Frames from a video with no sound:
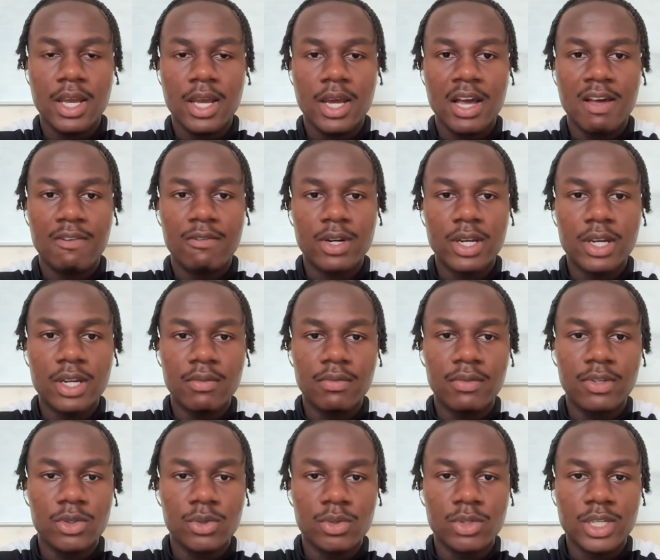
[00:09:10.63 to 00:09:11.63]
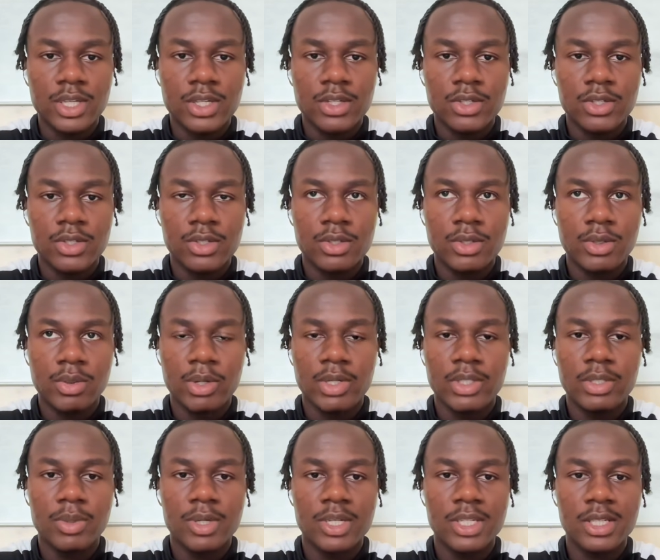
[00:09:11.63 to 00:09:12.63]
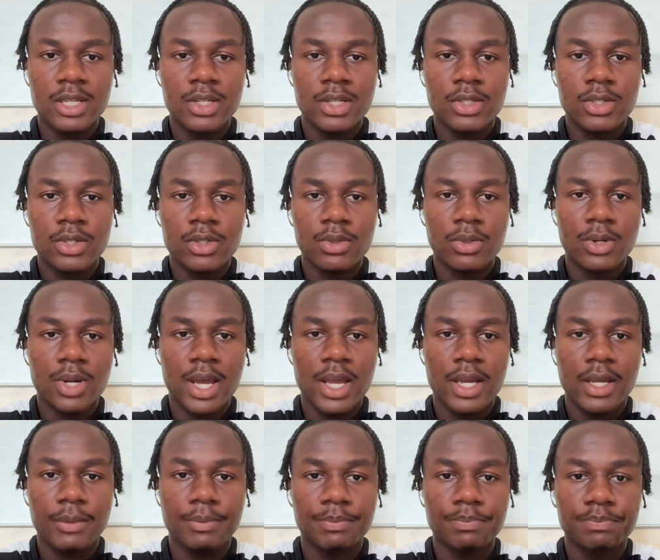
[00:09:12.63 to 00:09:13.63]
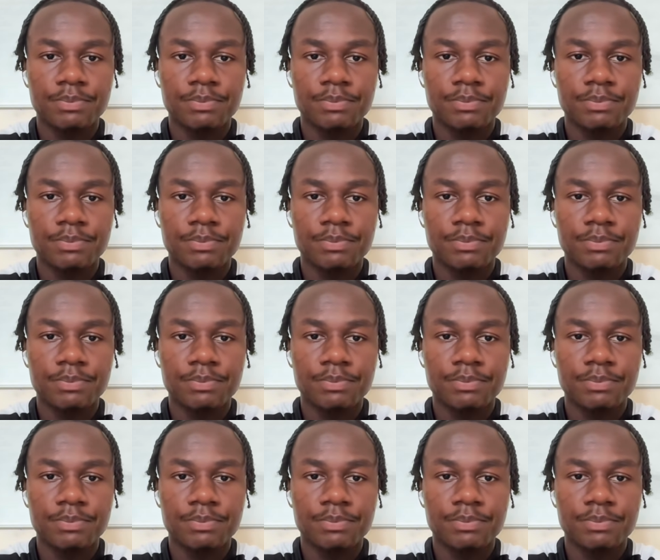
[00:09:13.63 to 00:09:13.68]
either individual sessions, one-to-one sessions, or like